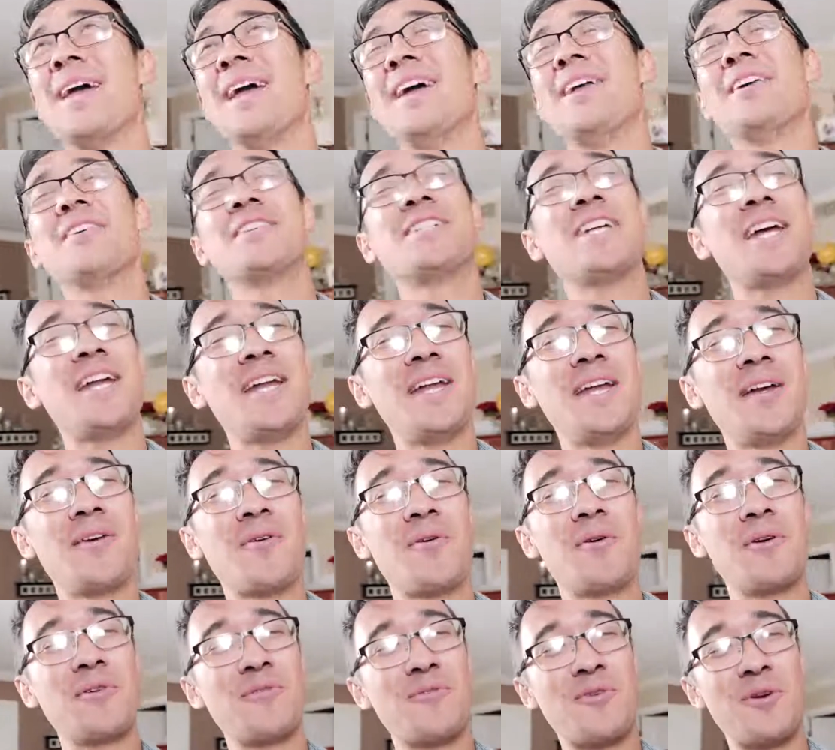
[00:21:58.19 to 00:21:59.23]
entertaining,
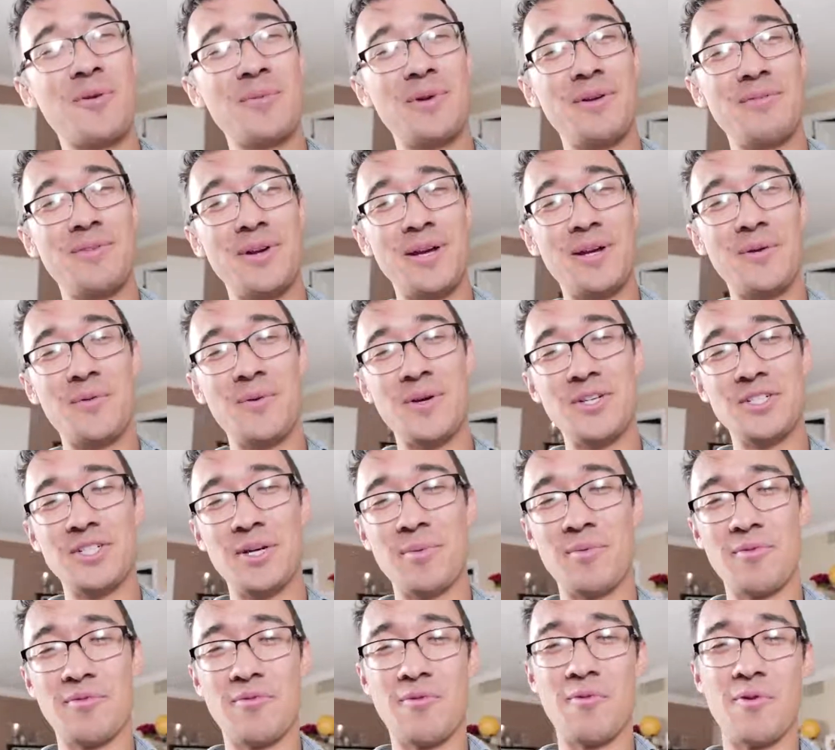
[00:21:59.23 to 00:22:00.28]
or informative in any way, shape,
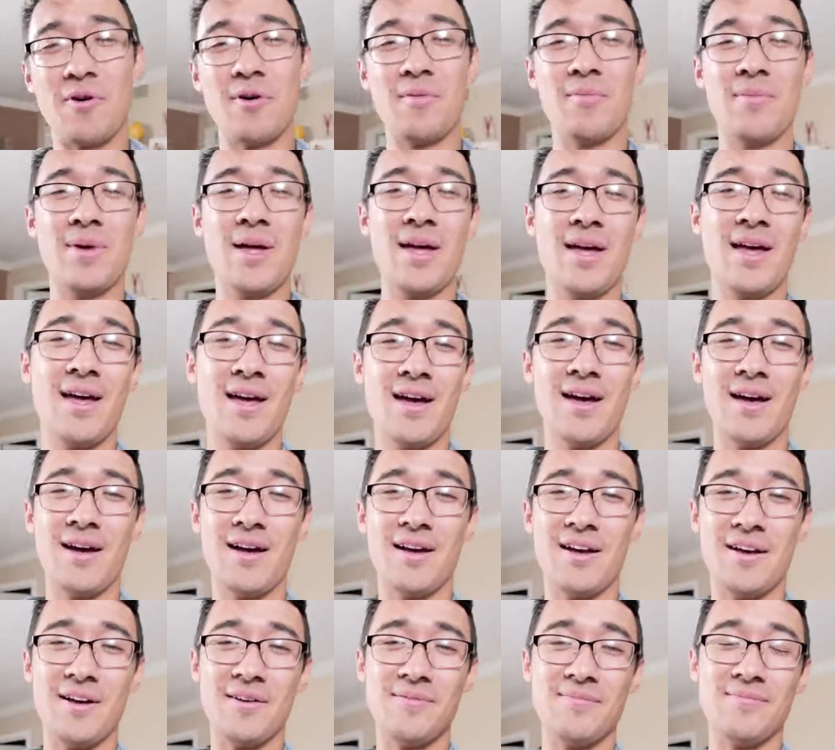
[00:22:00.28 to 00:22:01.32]
or form.
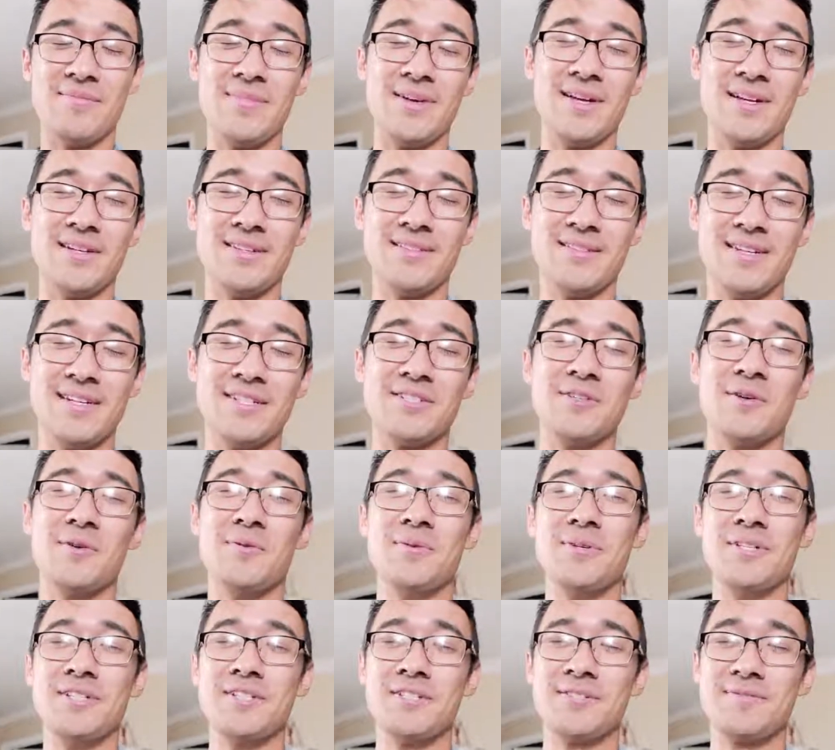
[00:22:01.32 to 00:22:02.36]
And as
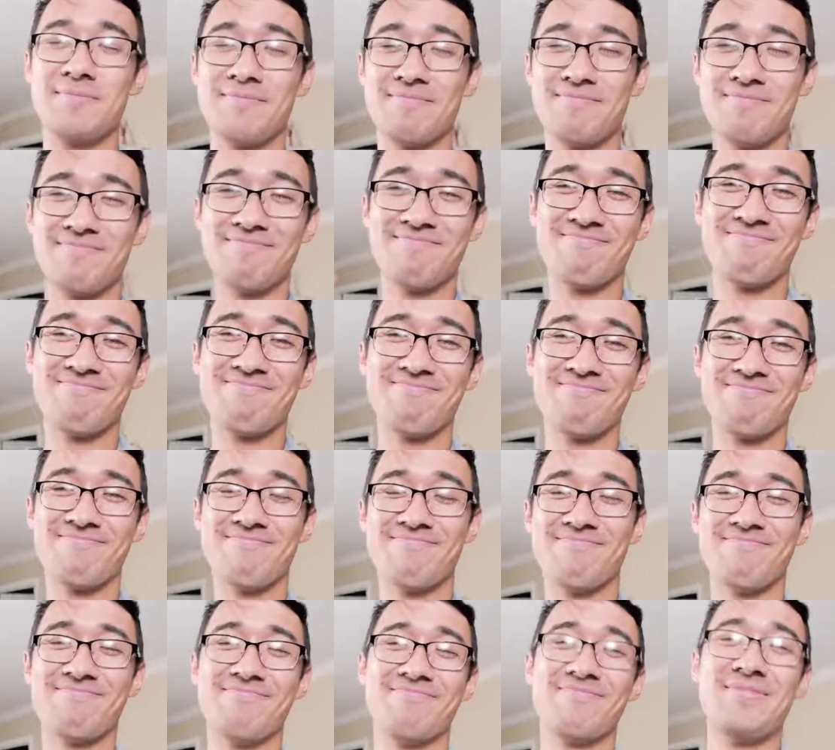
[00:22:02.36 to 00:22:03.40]
always,
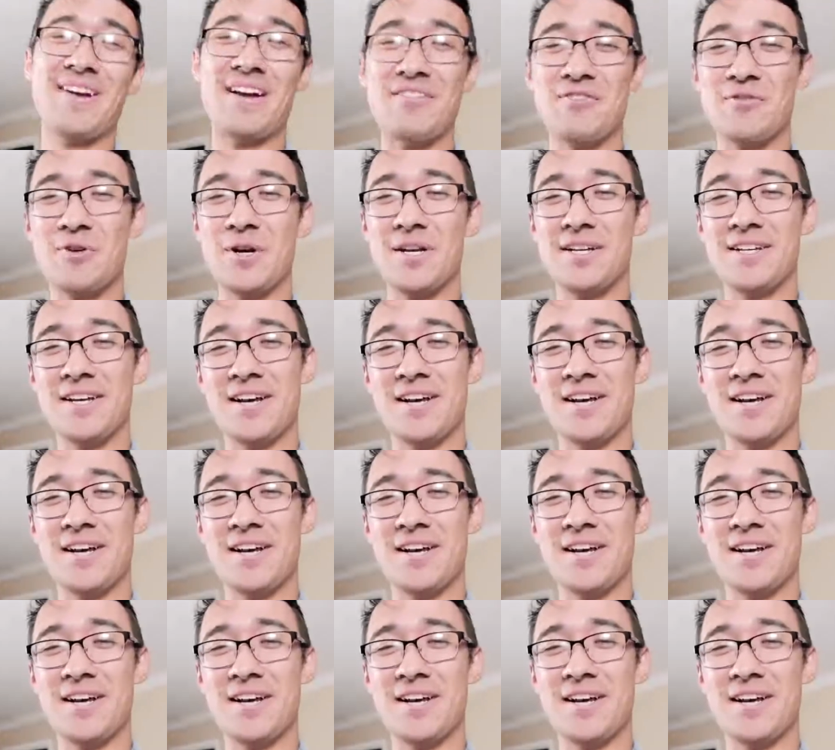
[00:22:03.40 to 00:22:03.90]
have a great